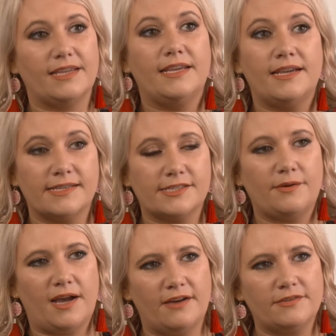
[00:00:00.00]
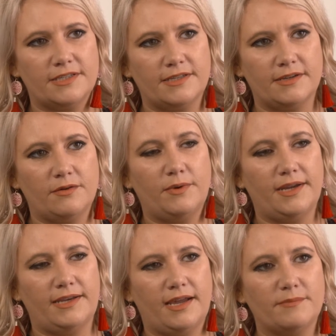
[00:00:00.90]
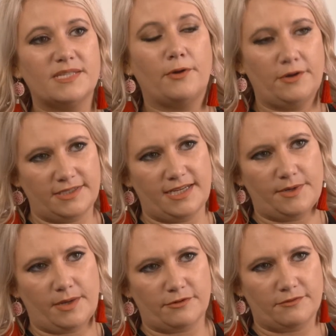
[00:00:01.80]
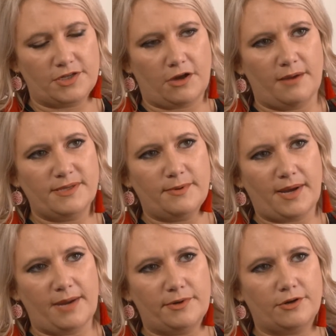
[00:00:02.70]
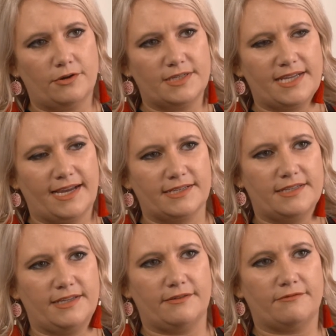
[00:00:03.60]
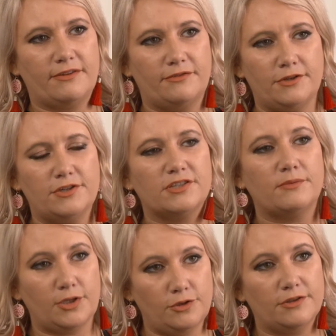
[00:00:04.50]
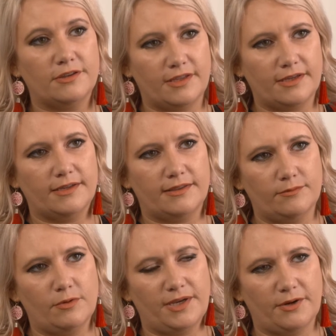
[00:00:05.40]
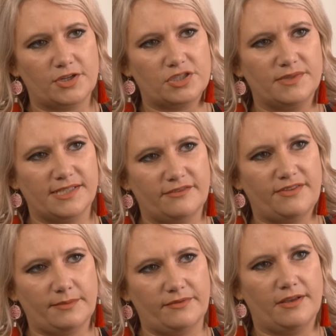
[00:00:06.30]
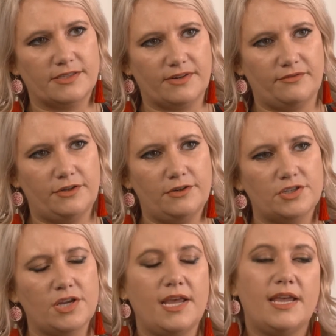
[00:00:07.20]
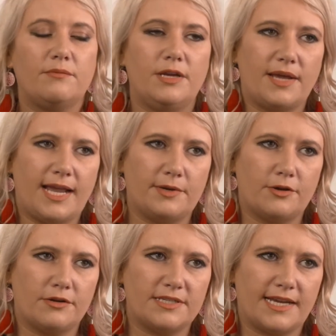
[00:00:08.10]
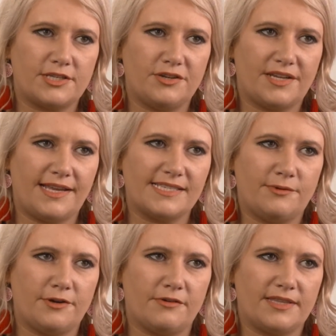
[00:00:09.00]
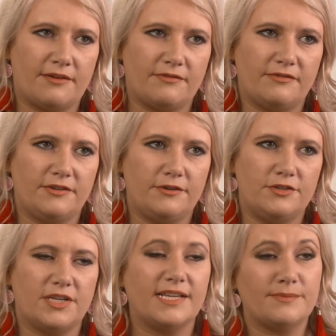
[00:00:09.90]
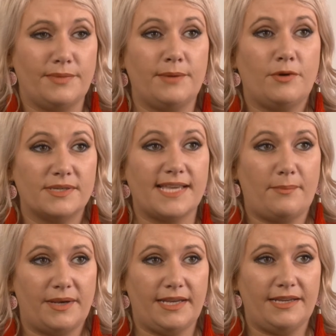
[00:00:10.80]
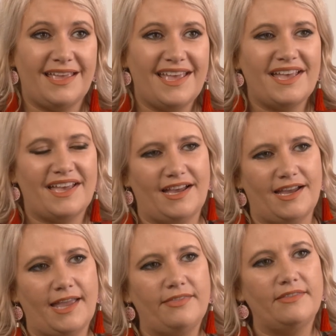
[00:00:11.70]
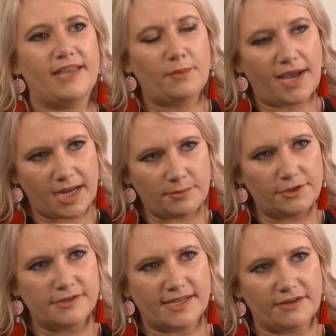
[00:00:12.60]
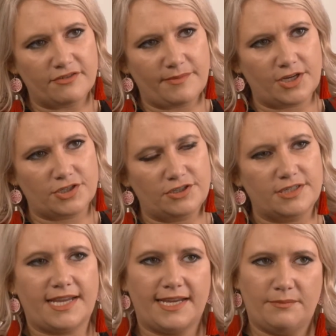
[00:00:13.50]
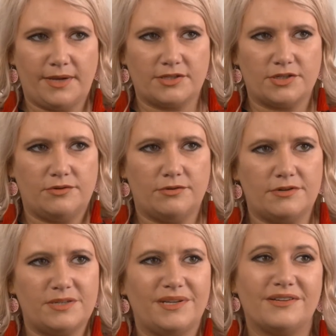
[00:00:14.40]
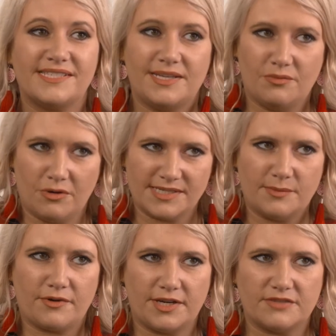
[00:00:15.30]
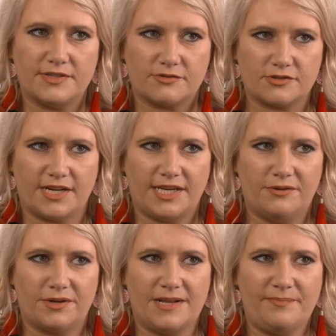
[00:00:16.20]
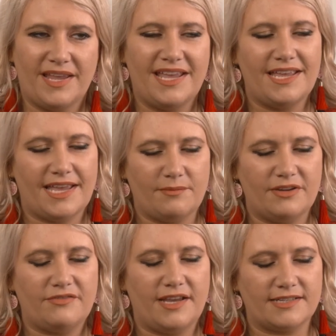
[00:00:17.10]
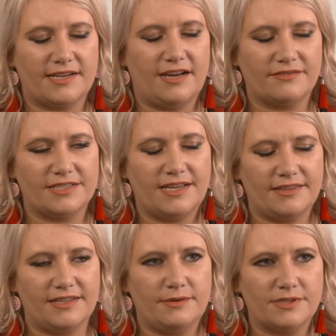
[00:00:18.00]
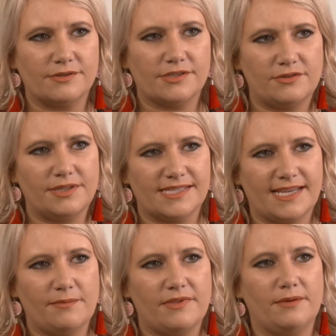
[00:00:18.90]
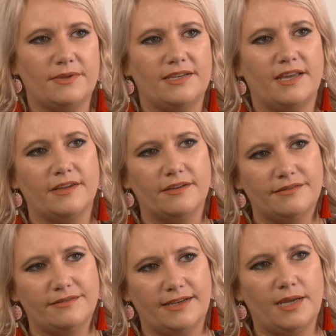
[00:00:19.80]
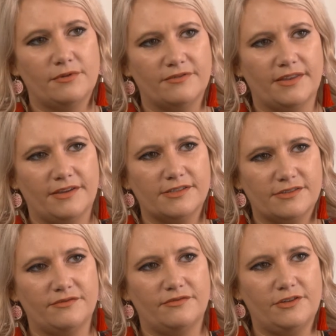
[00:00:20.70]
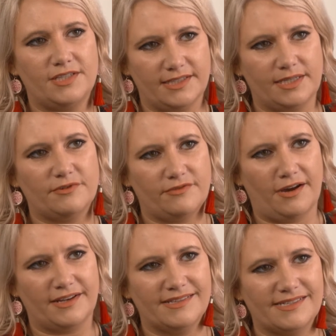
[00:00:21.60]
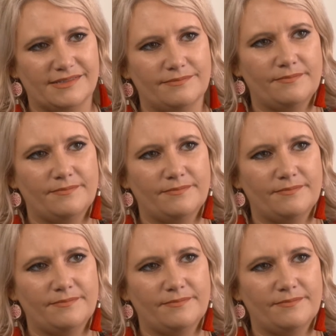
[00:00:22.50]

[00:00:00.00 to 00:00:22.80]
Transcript: Yeah, so after we'd spoken to him a number of times, we were able to contact the refuge. So we knew that the woman in question was in a family violence refuge. We were able to contact her caseworker at that refuge and explain what was happening. And then they were able to use that information to take him back to court because he was in breach of his restraining order. And we found out after that he was also doing the same thing with a number of other sort of utility providers.